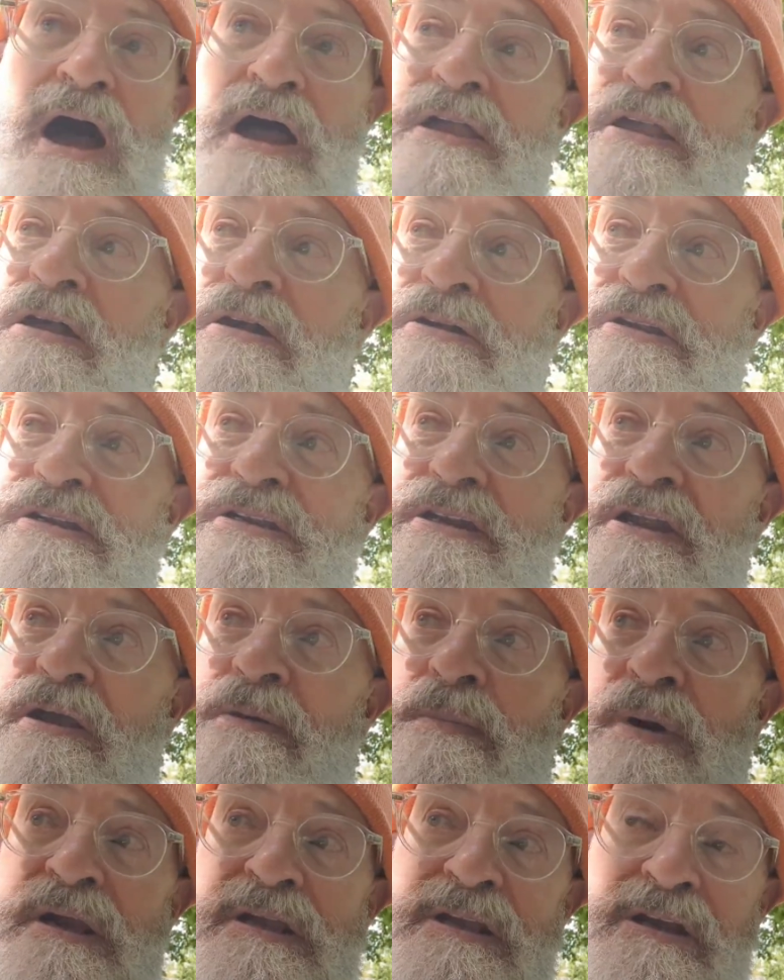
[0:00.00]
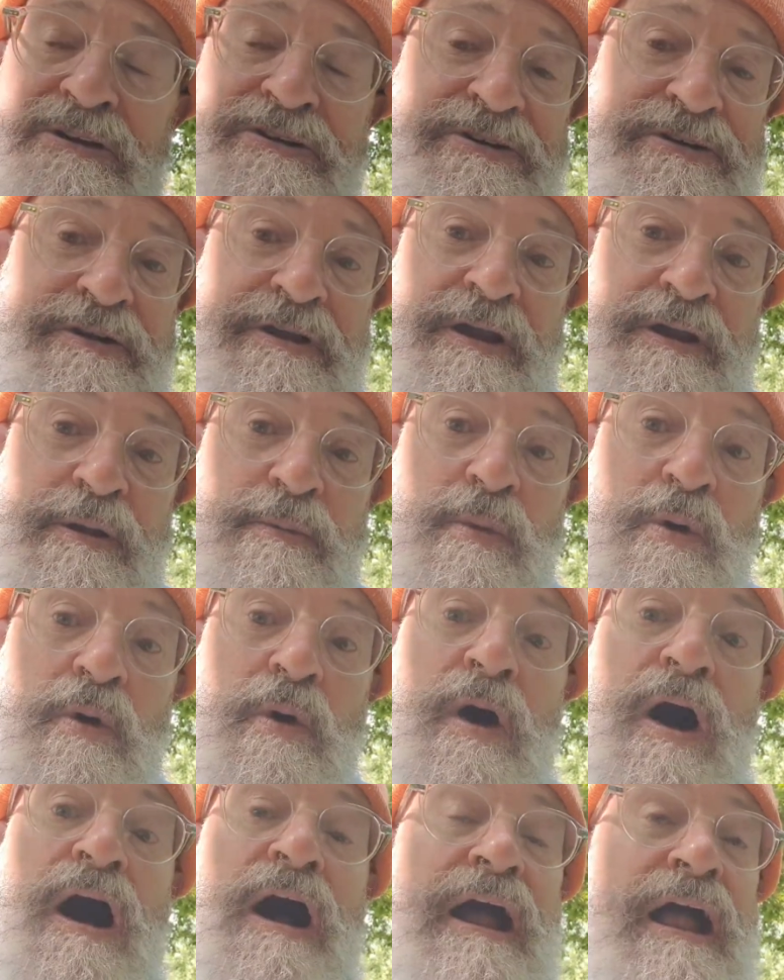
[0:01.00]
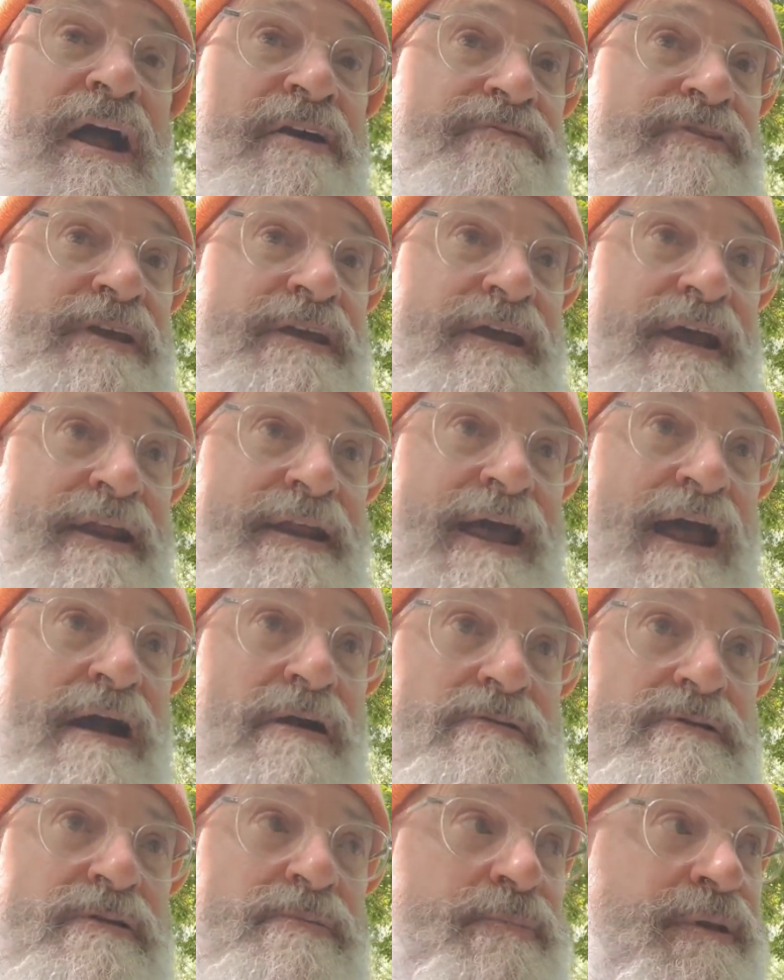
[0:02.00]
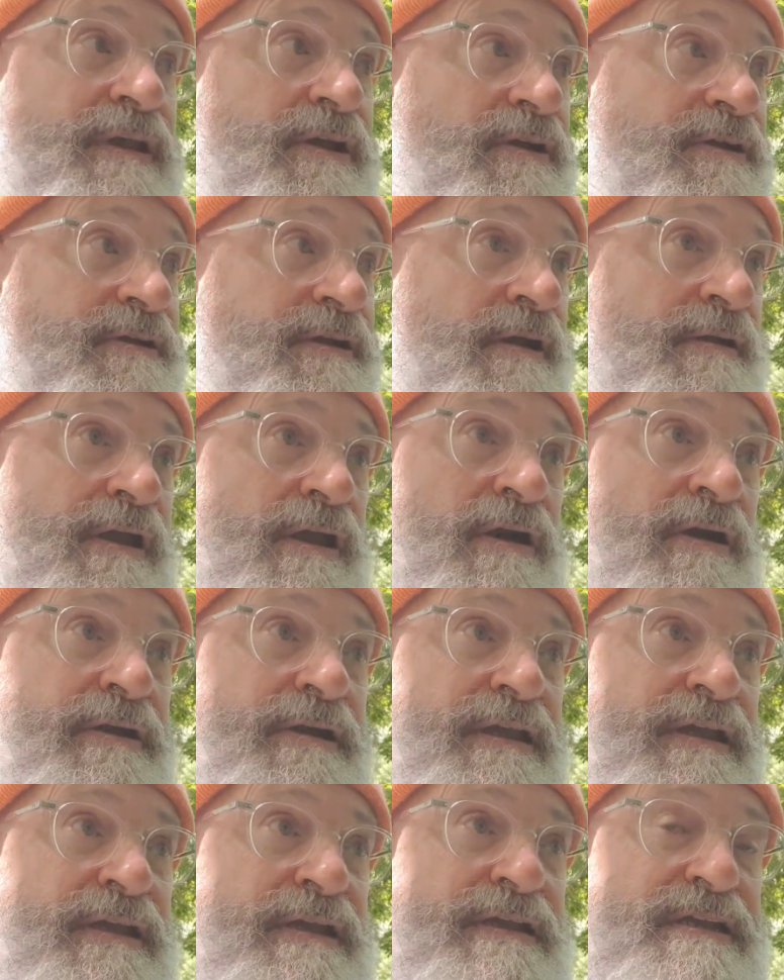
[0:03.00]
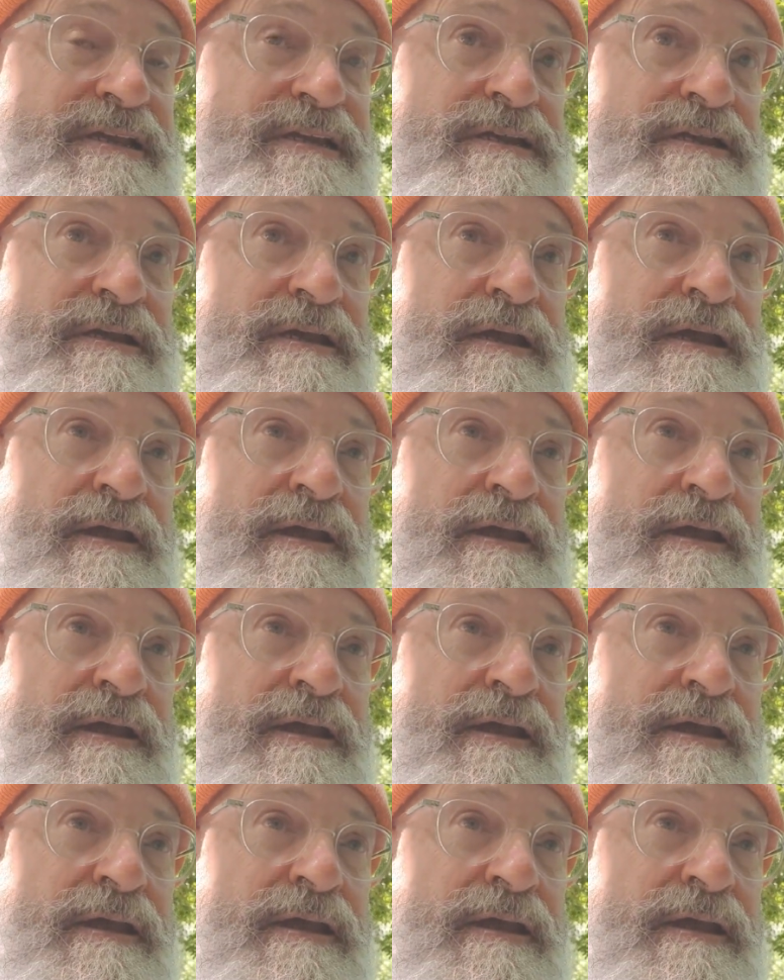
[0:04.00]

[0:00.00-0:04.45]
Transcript: I can't stay in my country anymore, I have to get out because I can't eat.